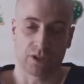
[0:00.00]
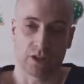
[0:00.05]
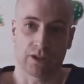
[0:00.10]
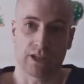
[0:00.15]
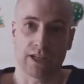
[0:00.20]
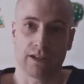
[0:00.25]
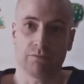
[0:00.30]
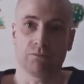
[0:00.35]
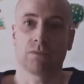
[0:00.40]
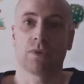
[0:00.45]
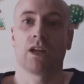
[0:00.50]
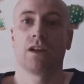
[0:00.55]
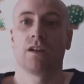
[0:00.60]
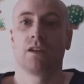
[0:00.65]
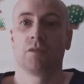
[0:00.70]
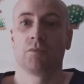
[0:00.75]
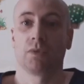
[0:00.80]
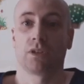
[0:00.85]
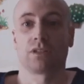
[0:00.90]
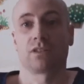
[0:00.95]
Okay,
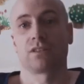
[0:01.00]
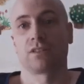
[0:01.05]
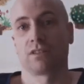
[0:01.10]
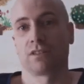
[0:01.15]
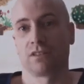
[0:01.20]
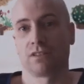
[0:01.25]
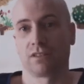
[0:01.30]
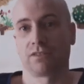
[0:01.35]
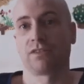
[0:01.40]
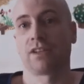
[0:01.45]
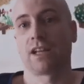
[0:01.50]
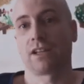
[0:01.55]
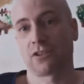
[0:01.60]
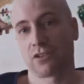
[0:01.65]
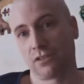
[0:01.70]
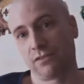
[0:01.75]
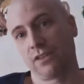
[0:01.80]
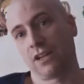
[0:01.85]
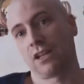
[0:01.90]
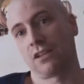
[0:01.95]
because the
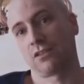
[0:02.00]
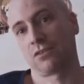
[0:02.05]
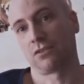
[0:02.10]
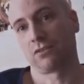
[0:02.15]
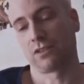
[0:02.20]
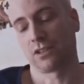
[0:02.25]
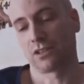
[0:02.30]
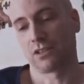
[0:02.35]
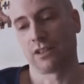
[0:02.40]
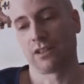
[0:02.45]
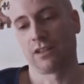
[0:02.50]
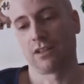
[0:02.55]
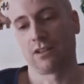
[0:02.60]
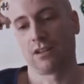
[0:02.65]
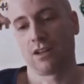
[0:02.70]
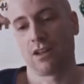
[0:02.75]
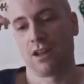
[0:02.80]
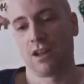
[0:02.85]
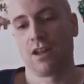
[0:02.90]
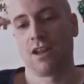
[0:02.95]
Flash is fast, obviously.
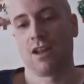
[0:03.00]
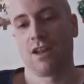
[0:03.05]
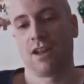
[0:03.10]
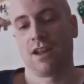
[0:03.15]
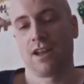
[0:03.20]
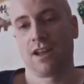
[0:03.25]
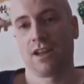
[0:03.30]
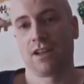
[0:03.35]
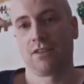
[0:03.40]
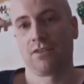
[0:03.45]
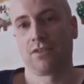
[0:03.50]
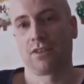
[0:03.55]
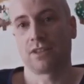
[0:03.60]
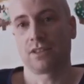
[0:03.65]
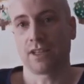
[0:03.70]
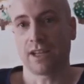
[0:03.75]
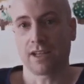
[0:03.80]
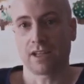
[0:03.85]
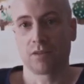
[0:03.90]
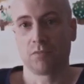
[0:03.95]
And the
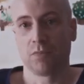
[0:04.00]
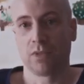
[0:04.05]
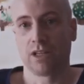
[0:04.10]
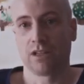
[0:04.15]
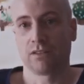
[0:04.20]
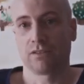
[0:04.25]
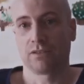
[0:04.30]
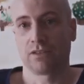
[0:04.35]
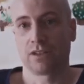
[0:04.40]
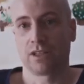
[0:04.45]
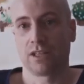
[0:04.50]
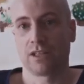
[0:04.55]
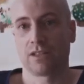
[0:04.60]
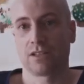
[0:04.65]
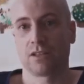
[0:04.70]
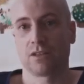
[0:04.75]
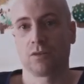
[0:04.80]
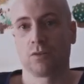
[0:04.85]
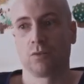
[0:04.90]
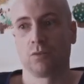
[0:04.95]
second meaning for
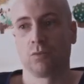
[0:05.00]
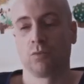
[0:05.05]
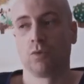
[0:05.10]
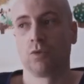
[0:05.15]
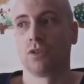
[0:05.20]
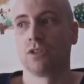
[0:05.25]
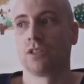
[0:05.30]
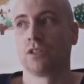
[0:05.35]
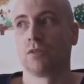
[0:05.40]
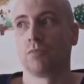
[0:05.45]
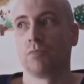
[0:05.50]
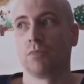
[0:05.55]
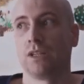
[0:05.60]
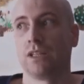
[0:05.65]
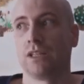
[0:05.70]
this would